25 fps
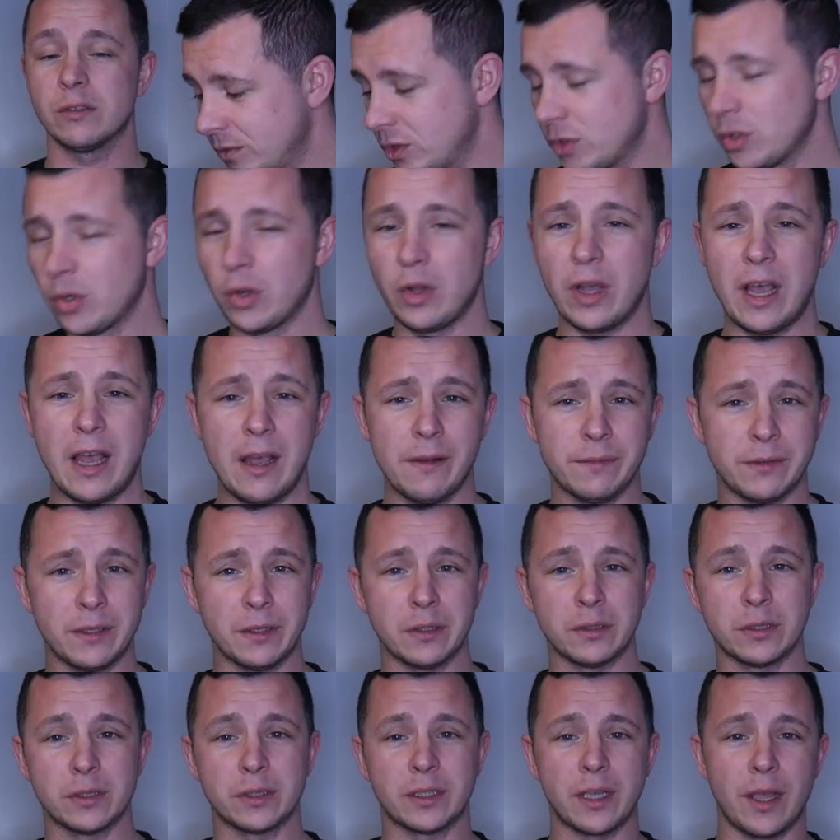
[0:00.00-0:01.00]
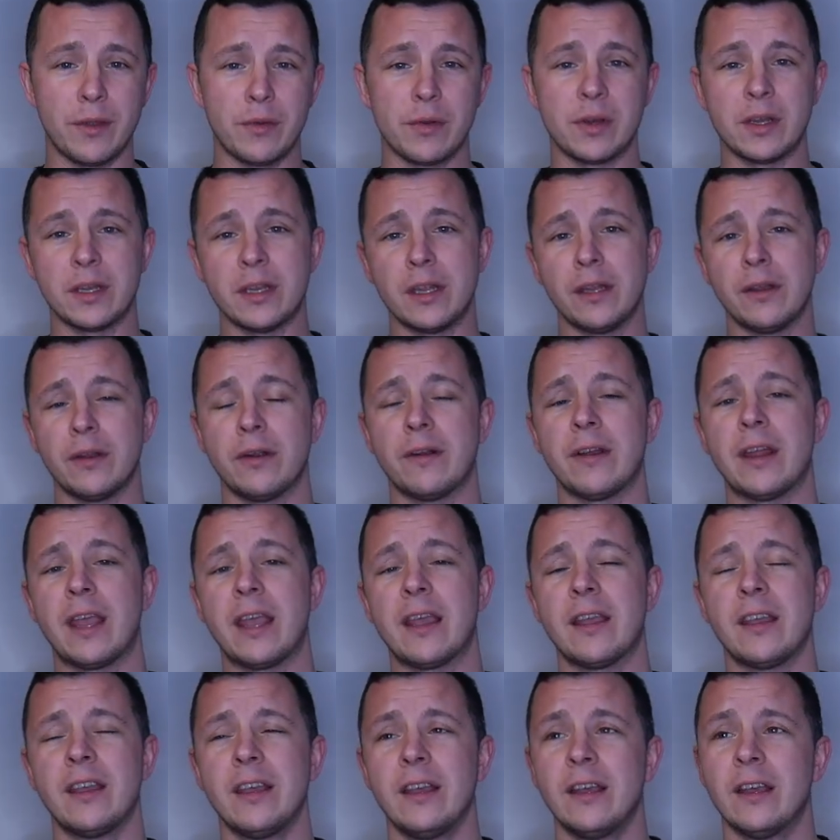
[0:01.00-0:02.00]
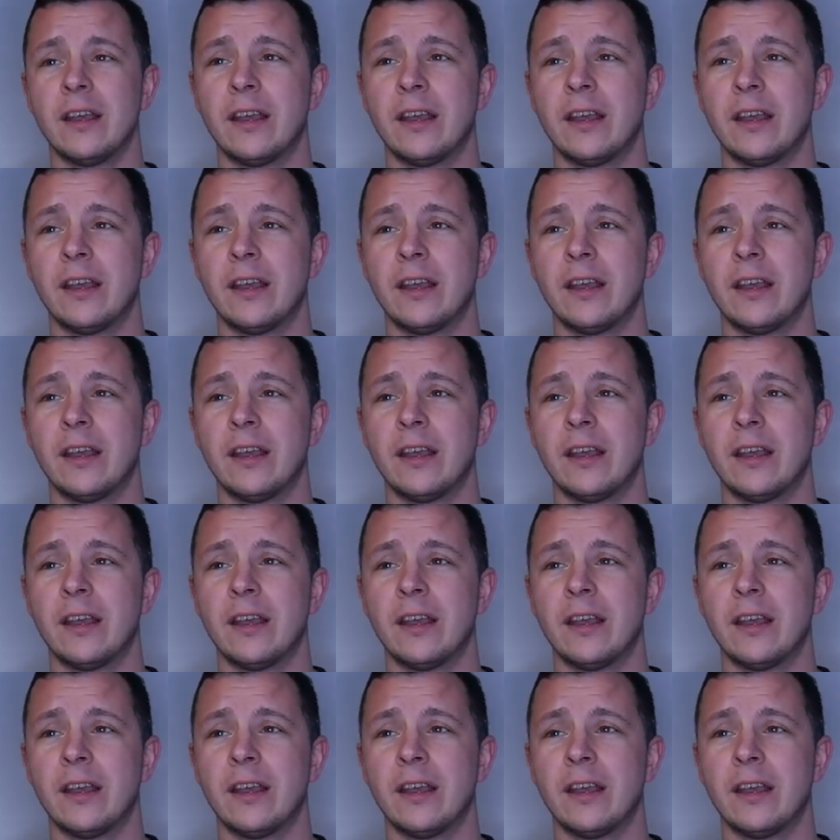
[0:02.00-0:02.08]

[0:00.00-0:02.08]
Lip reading: So after scouring internet,